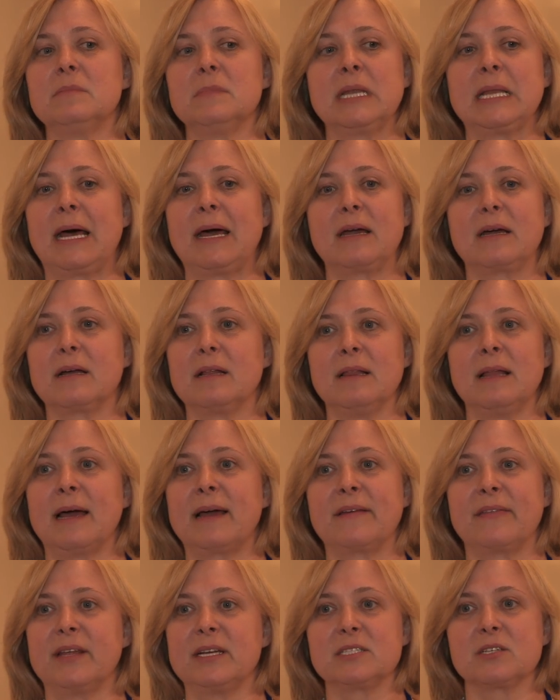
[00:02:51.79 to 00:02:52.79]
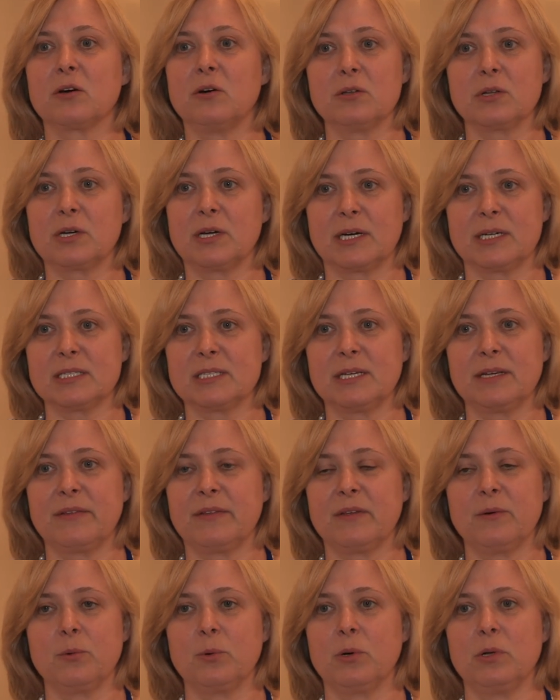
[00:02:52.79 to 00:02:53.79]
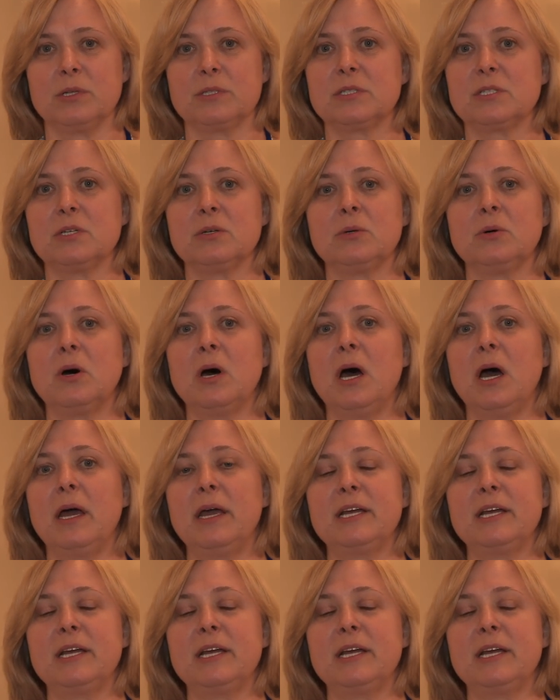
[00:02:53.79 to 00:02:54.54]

like like this congress in the world so